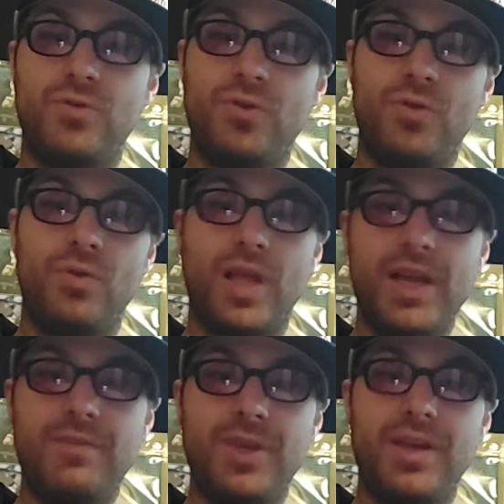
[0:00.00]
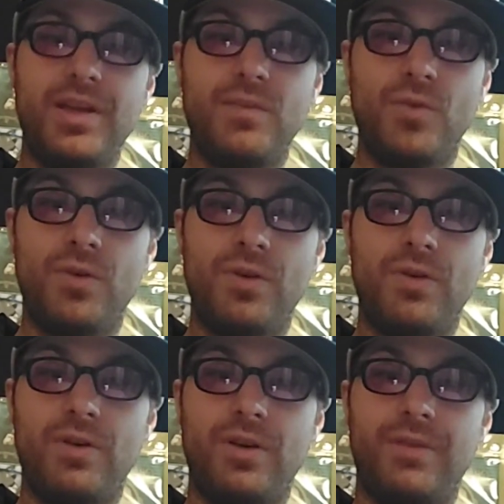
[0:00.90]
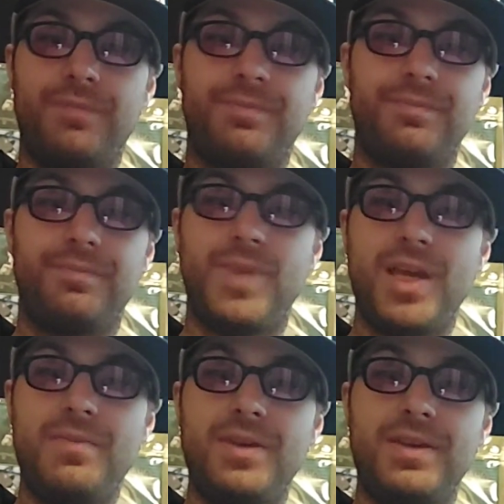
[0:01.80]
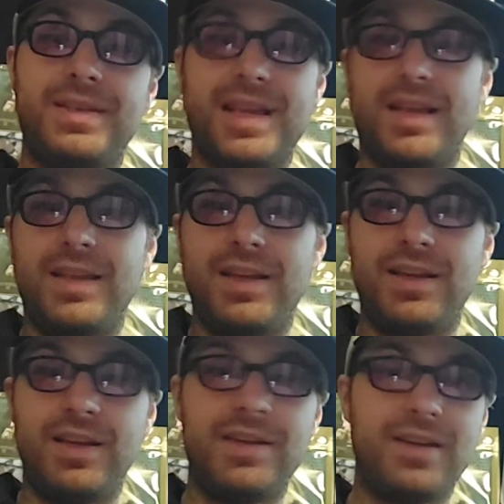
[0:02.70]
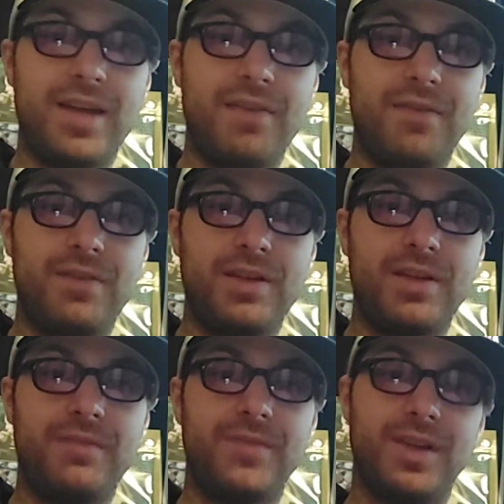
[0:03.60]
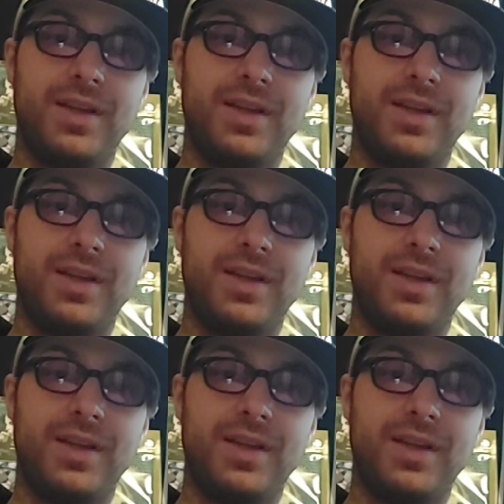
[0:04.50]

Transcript: don't like me anymore, or maybe said they did and never did,